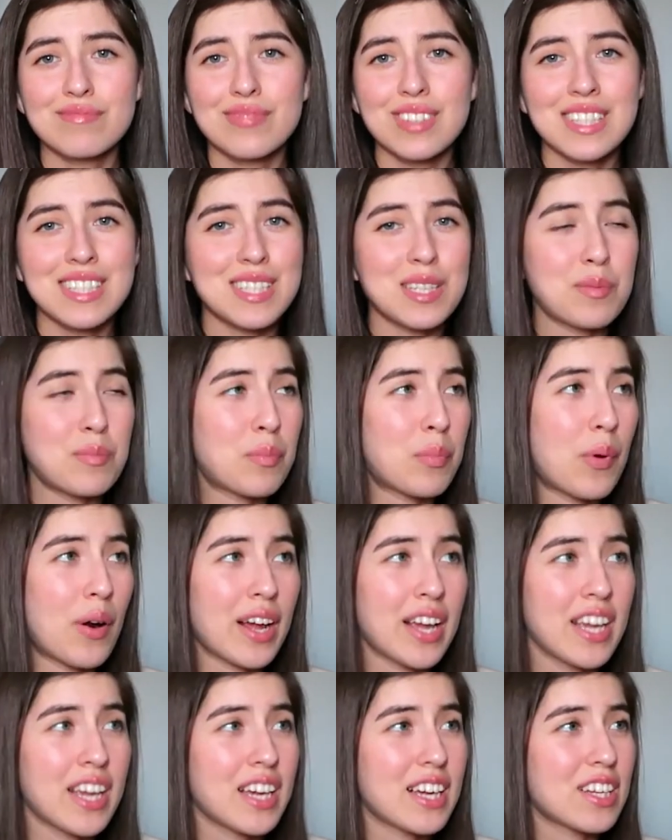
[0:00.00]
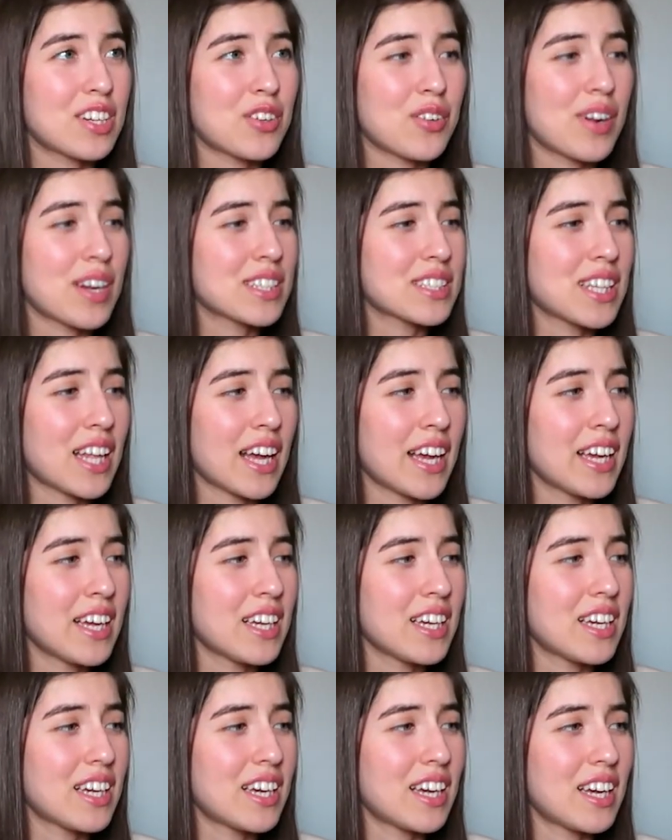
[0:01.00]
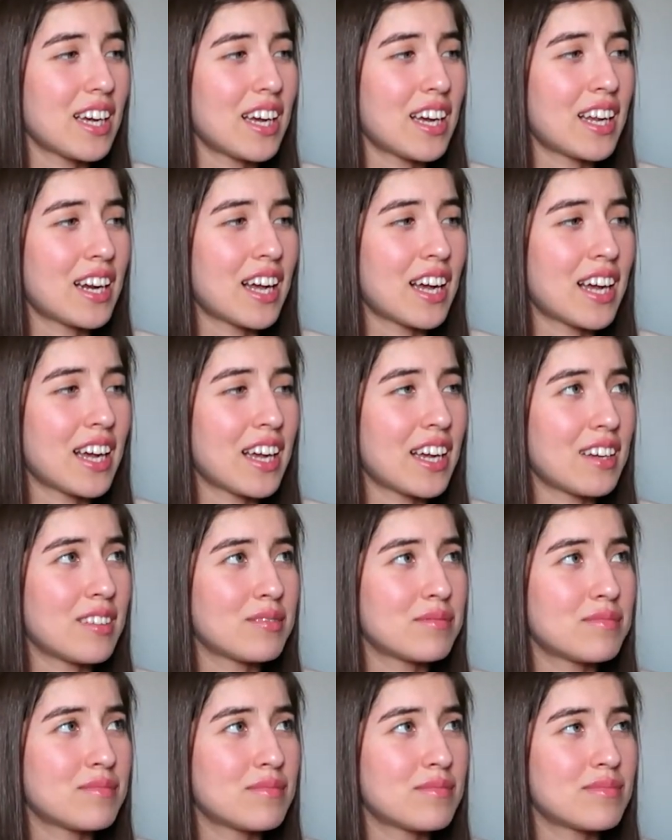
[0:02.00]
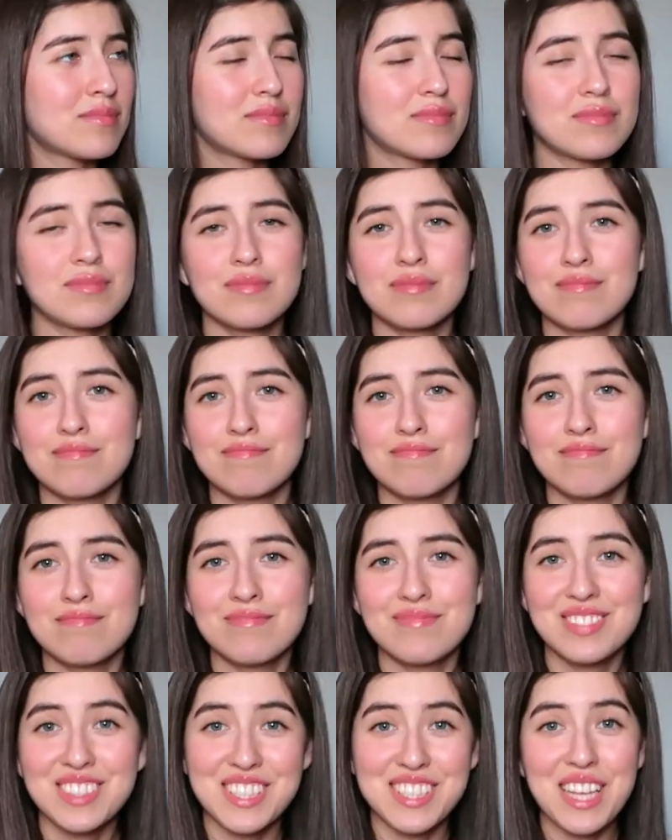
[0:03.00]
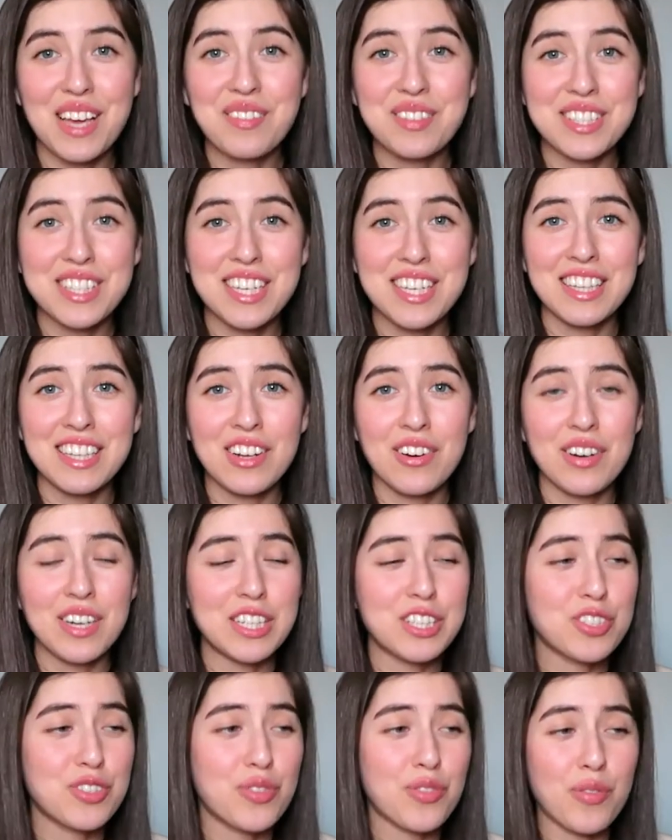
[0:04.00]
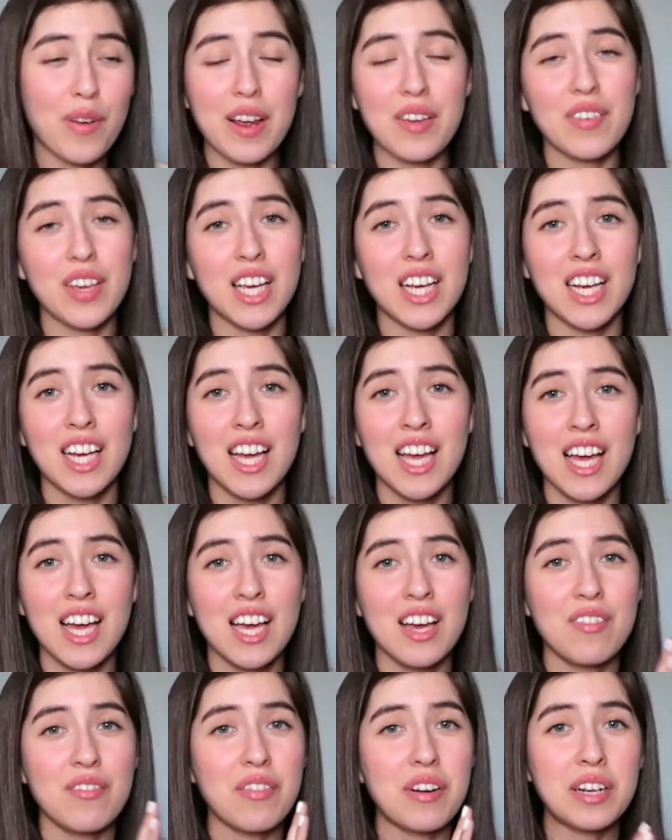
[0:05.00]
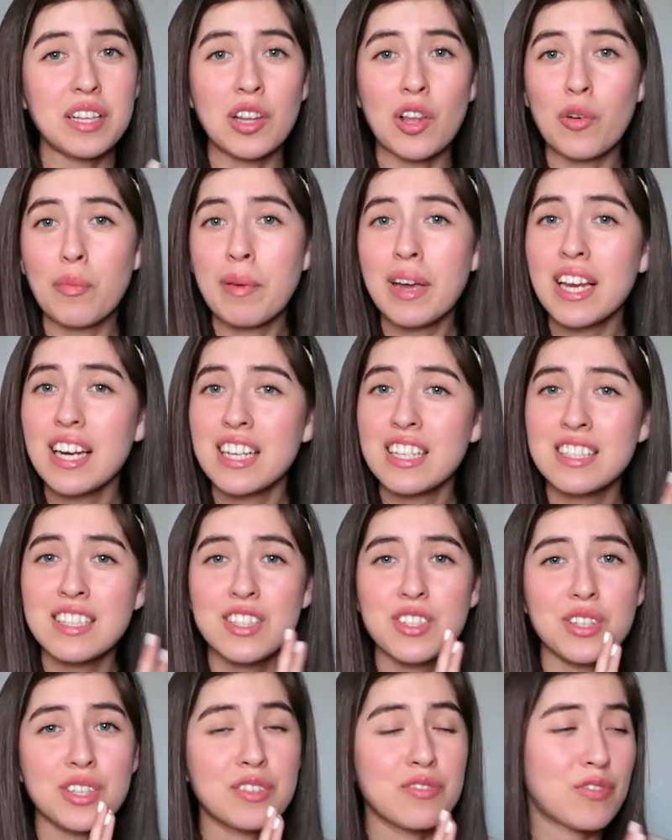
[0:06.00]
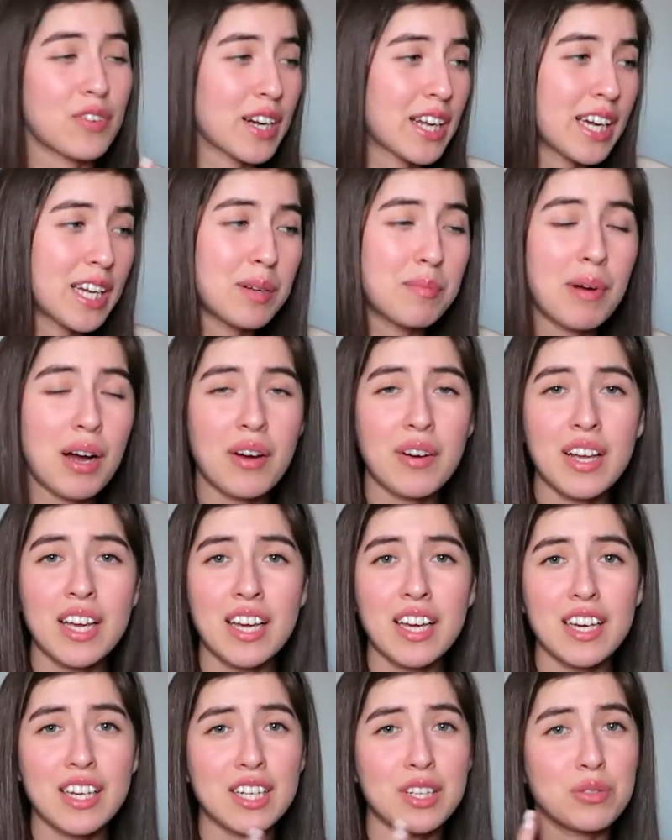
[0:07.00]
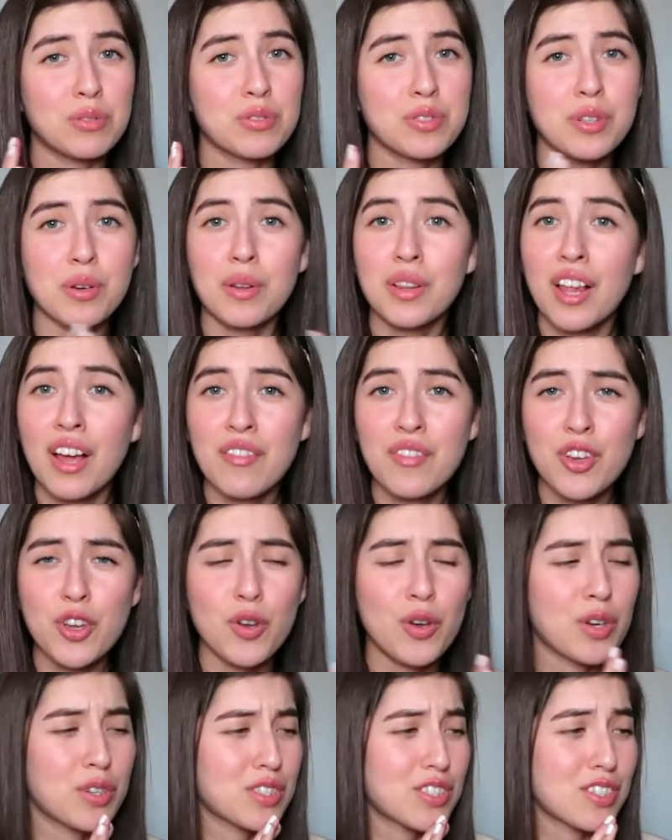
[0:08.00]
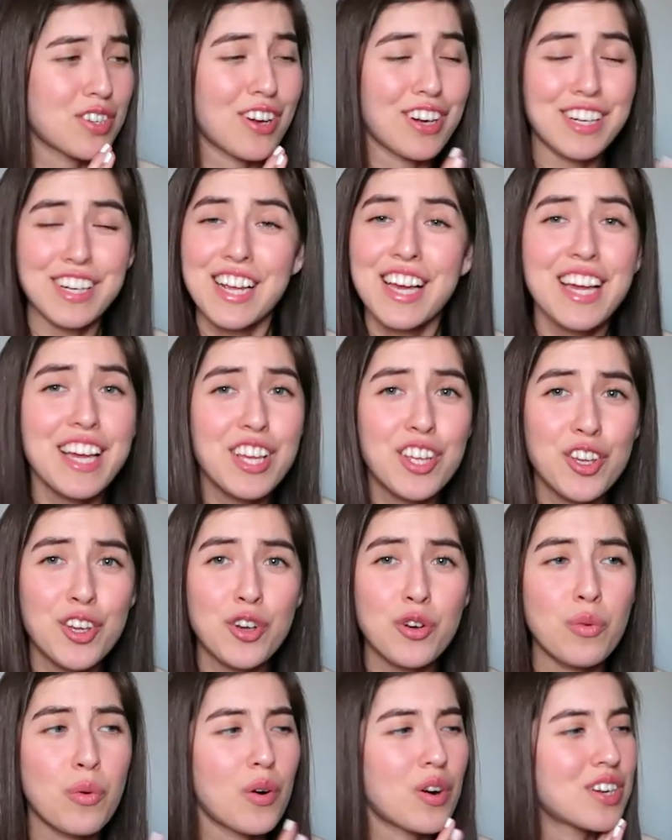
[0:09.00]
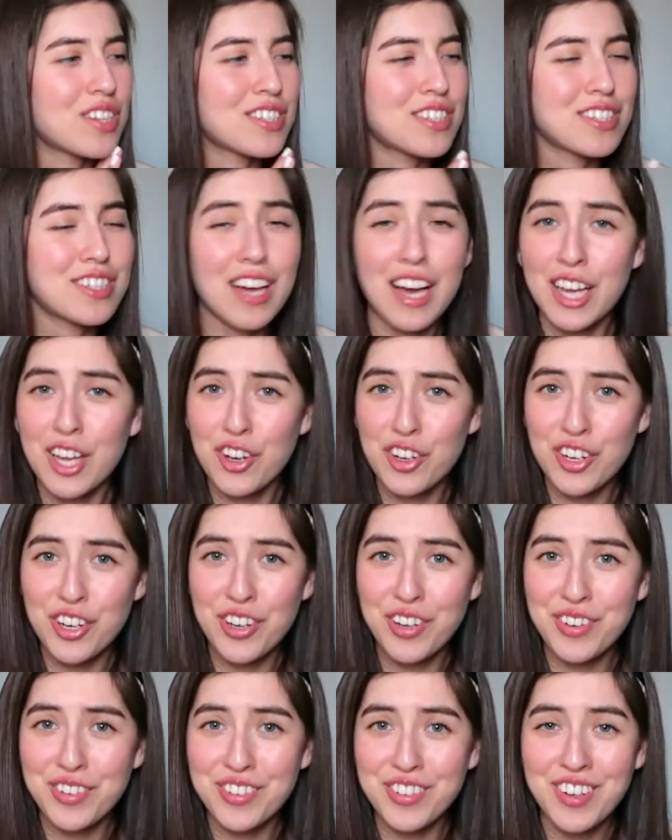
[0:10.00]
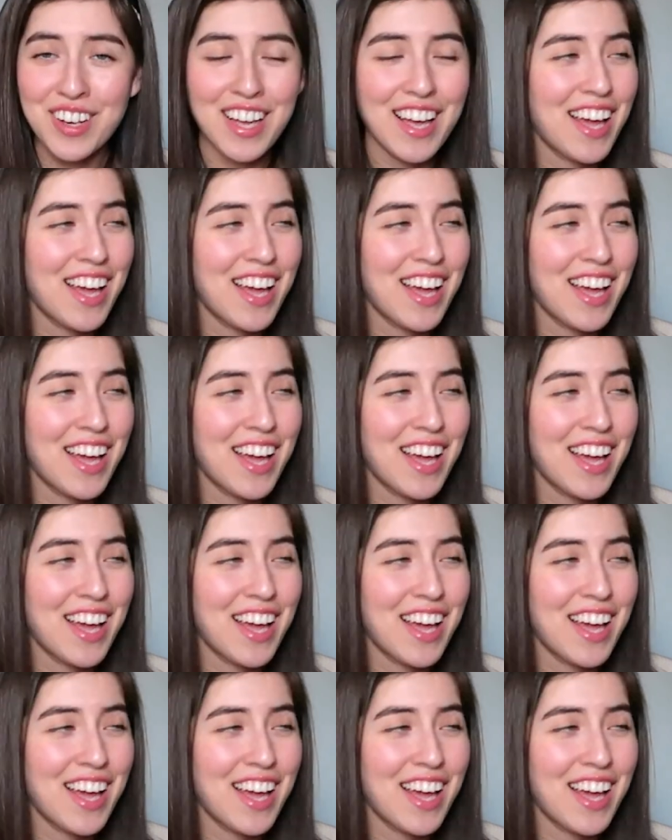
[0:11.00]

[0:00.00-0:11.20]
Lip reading: It's in bright indirect light, and I just have it there and it's thriving. Very low maintenance, you can forget about it and it'll still love you. It's not going to hate you or die on you.